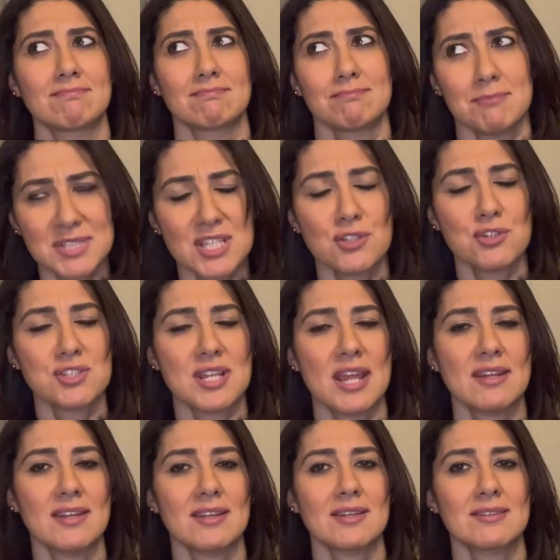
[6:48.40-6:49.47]

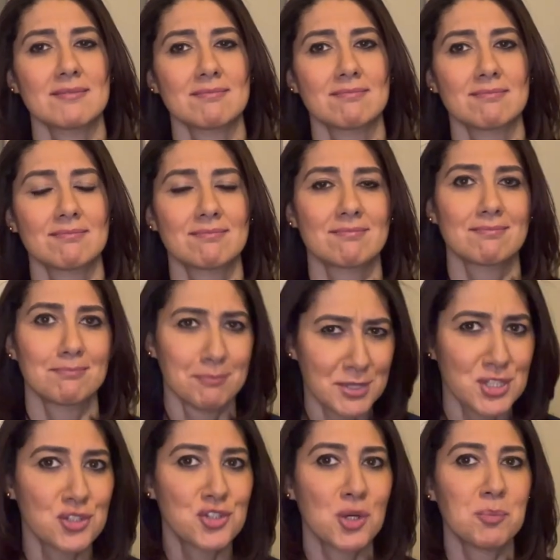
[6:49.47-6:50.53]
misunderstanding,
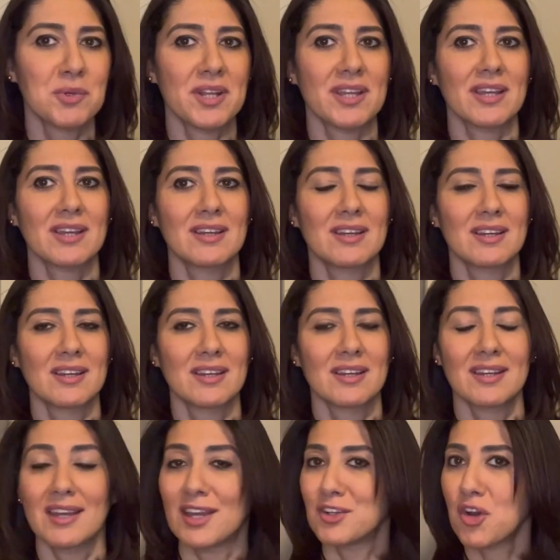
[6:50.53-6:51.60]
misinterpreting,
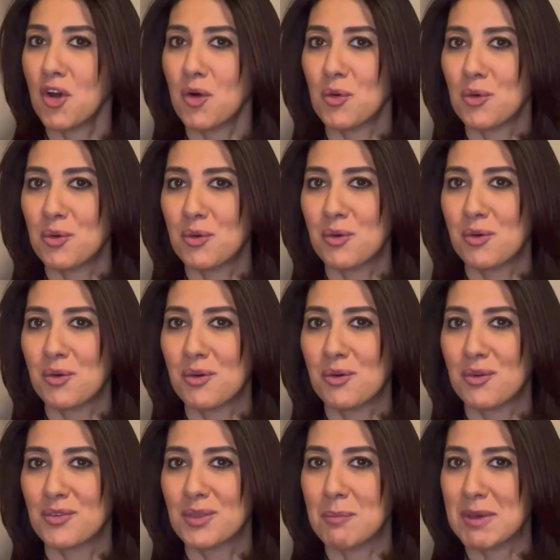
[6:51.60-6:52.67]
and oh,
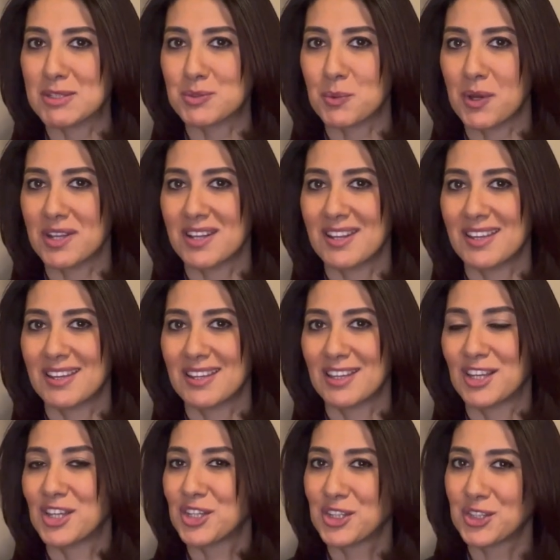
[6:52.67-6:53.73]
the best one,
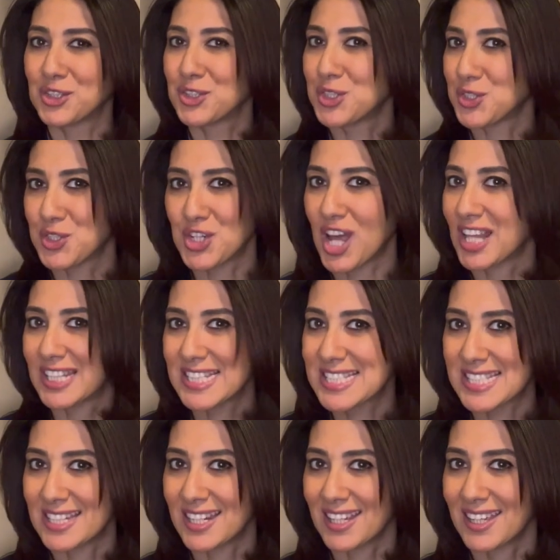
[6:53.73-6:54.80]
you're not
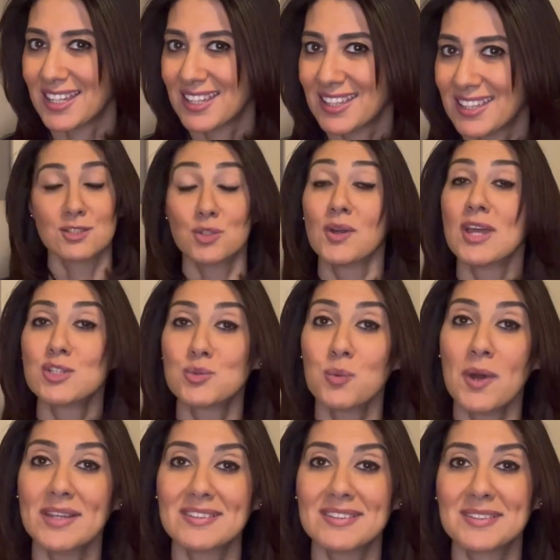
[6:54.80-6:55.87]
listening. So guess
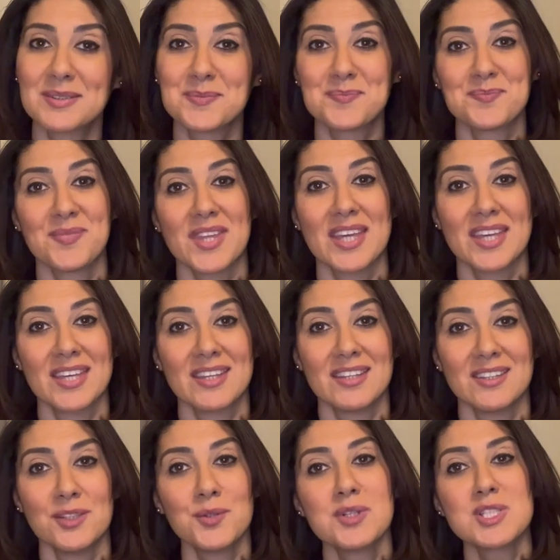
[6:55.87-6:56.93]
what?
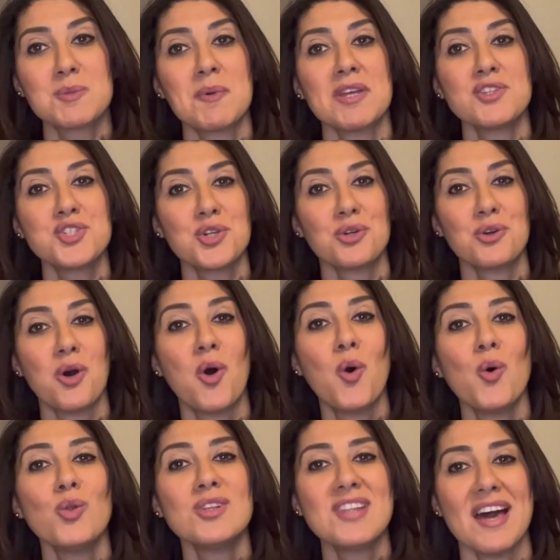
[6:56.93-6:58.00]
You can spend your
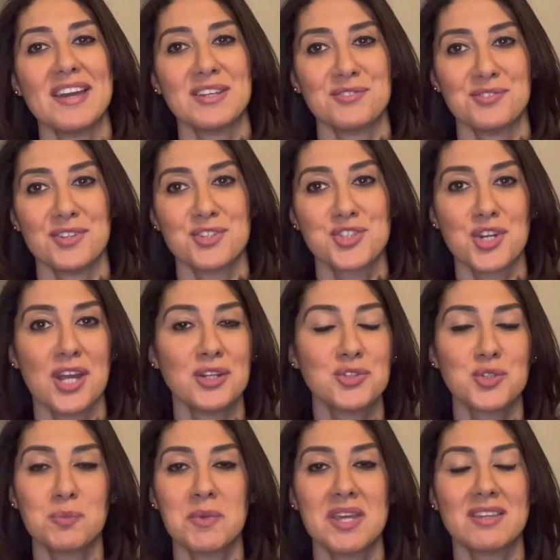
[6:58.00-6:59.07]
whole life trying
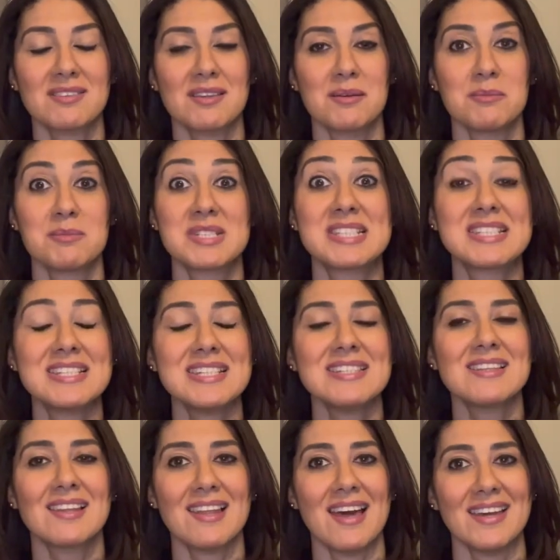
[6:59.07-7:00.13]
to make them see
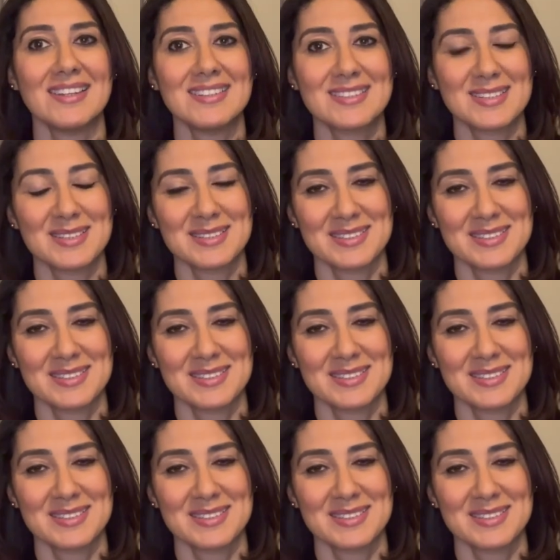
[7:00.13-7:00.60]
the light,